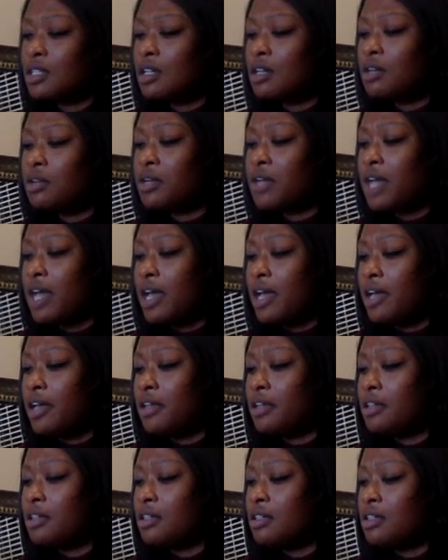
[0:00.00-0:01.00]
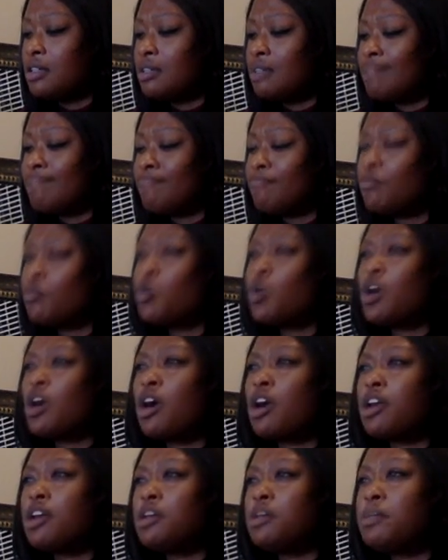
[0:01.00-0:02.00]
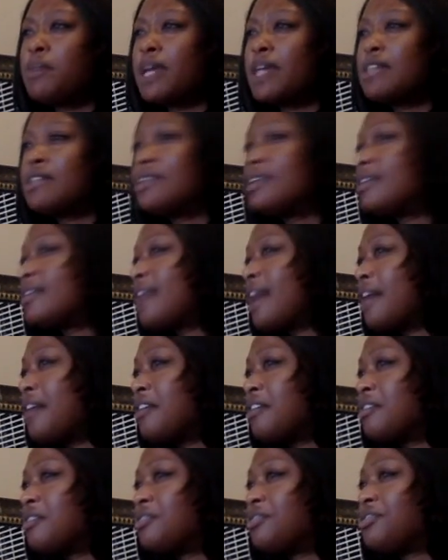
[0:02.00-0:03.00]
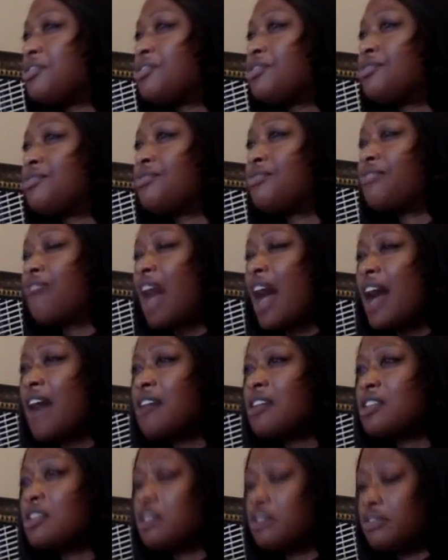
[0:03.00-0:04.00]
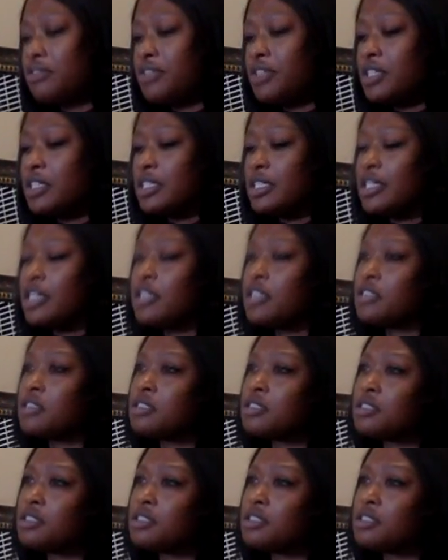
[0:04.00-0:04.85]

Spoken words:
Okay. What are you basing that on? Facts or feelings?